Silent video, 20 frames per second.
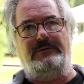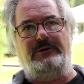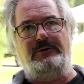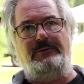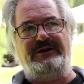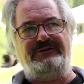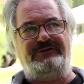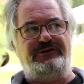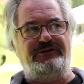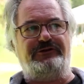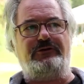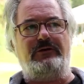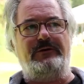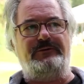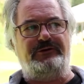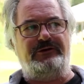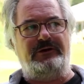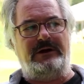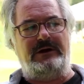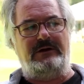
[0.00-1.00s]
the best
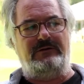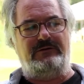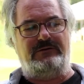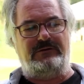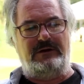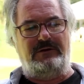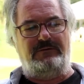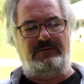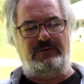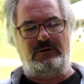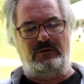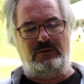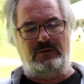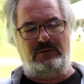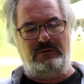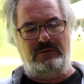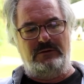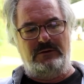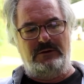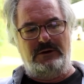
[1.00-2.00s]
description is if
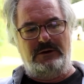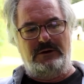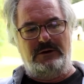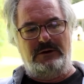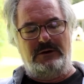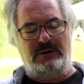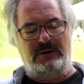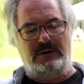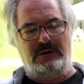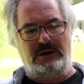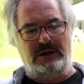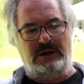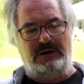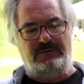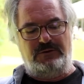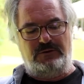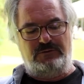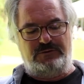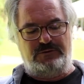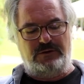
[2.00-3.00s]

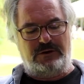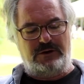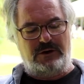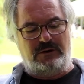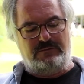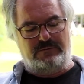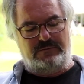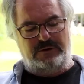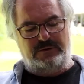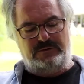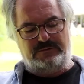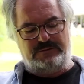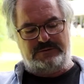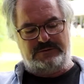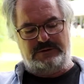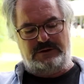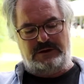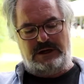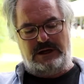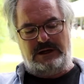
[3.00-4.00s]
you took a root
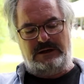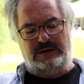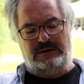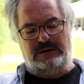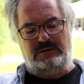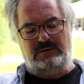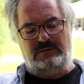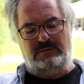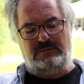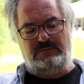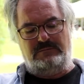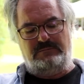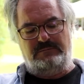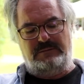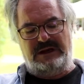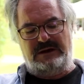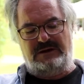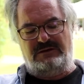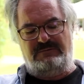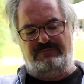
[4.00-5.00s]
and you
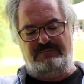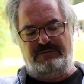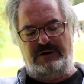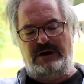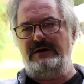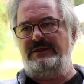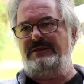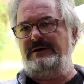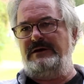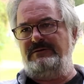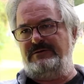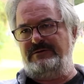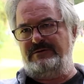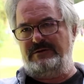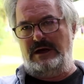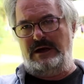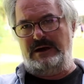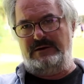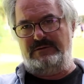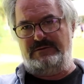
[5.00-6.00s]
made a very thin
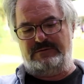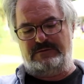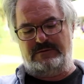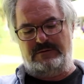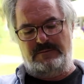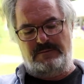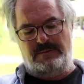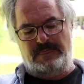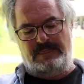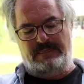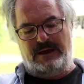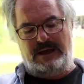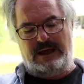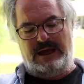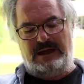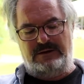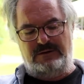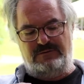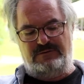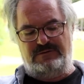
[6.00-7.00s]
slice
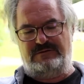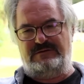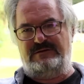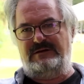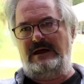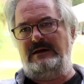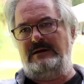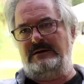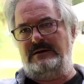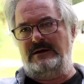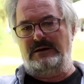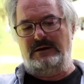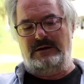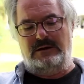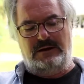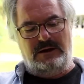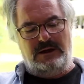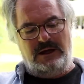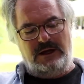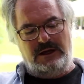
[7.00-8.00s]
and you stained it,
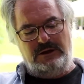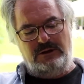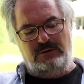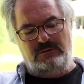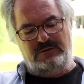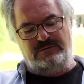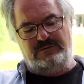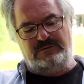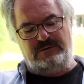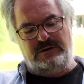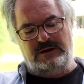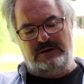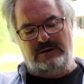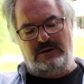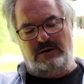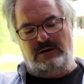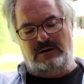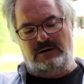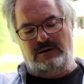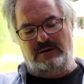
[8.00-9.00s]
you would see
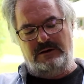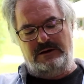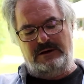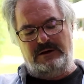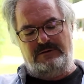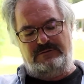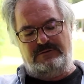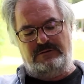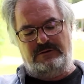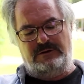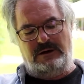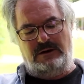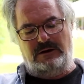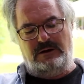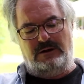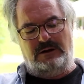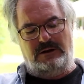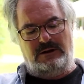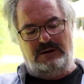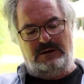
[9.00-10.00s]
all these
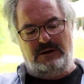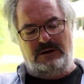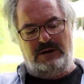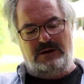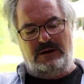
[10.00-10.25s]
little